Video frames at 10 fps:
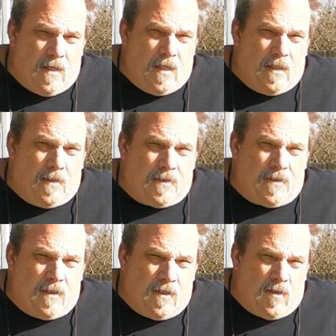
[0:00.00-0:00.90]

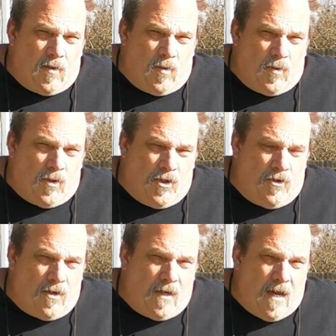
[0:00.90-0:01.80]
is
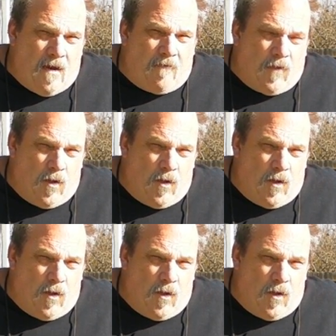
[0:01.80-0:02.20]
you can have